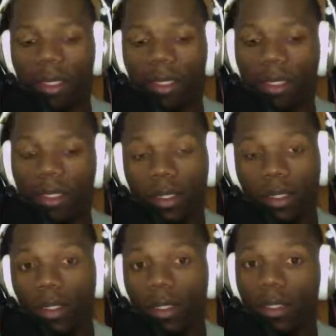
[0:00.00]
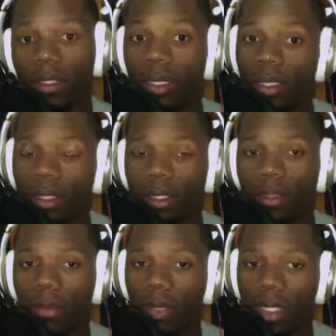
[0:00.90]
Listen, this is
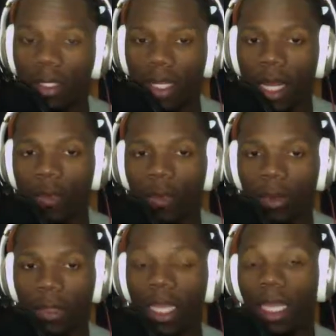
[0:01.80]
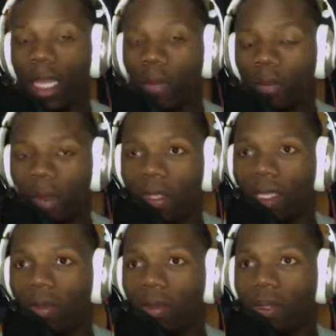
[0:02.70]
the place that I want to be, and I probably
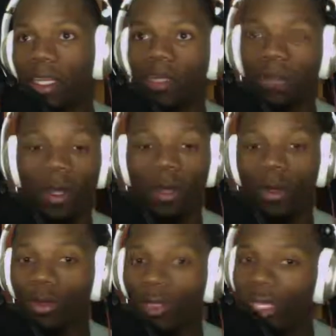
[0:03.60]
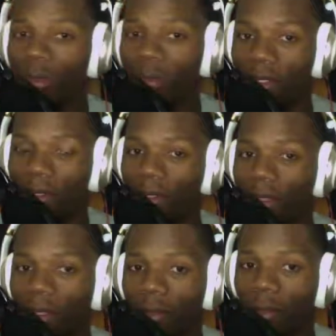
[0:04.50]
get to play against my old team and
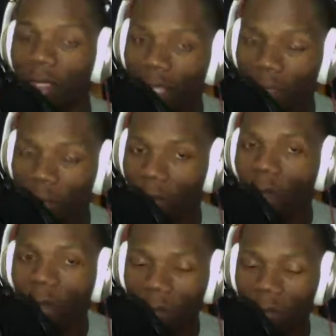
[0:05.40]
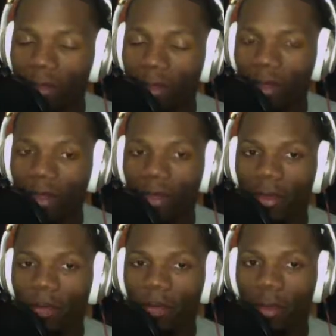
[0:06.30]
beat up on them.
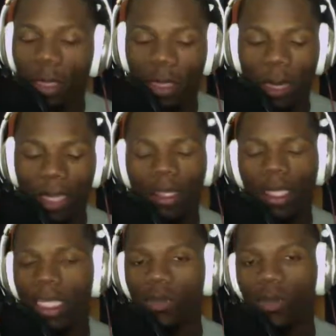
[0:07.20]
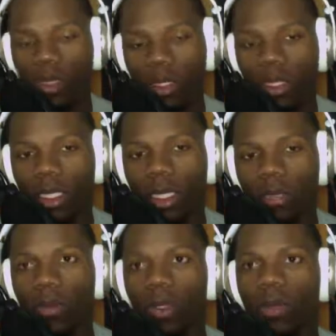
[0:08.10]
But my thing is, you want to look
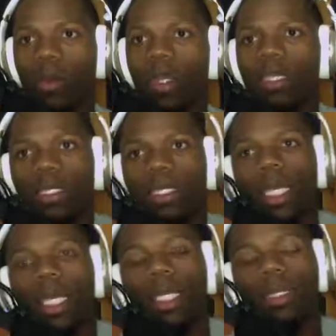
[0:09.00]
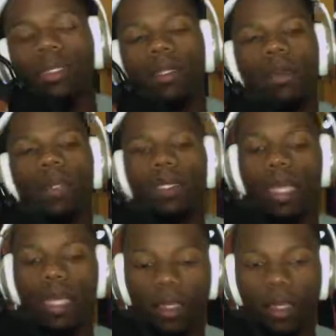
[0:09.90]
at where's the talent. You know what I mean?
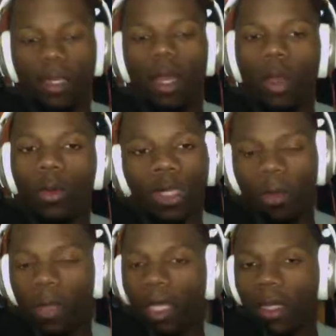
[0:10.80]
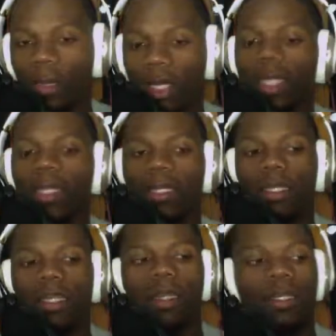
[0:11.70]
Like, Odell Beckham
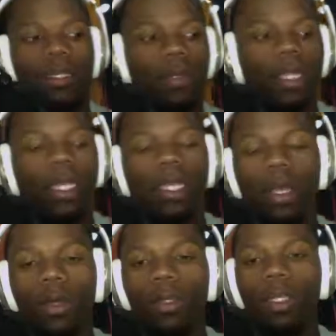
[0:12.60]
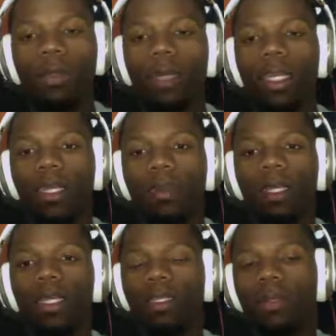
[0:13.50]
is. To me, Odell Beckham
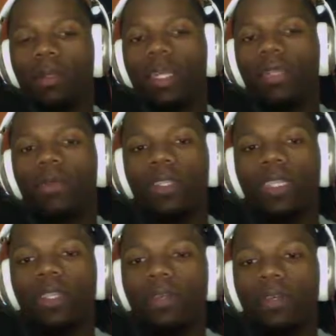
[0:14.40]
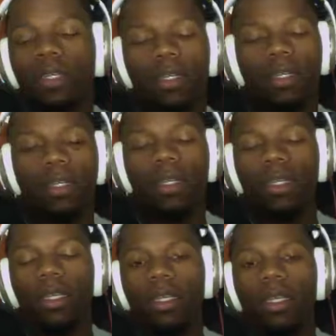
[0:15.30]
is the best receiver.
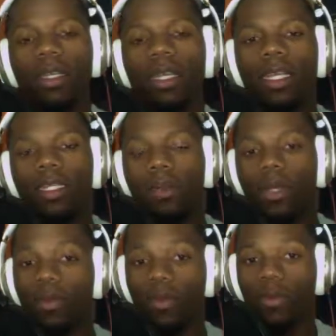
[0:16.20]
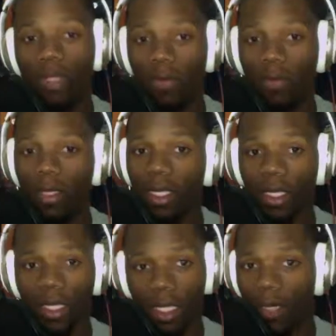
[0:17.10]
Is the best receiver in
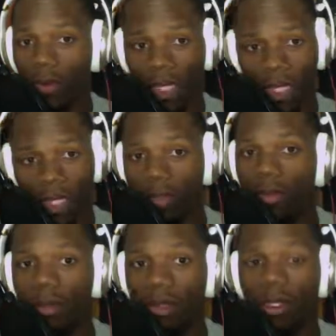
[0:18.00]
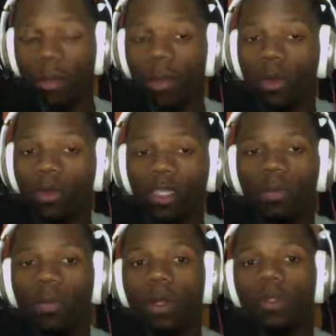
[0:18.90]
the league right now, the most
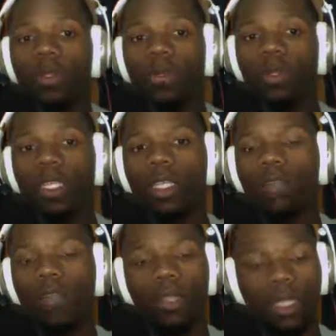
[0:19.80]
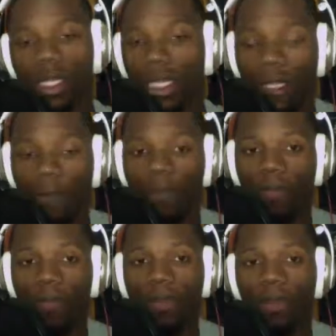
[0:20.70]
explosive receiver in the league.
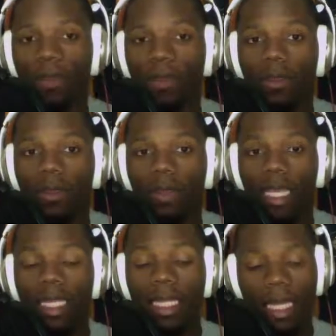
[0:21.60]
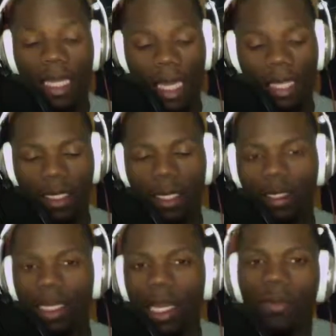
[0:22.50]
And then they got a young
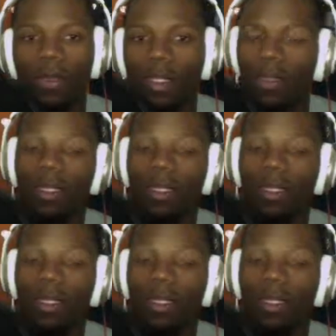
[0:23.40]
slot receiver.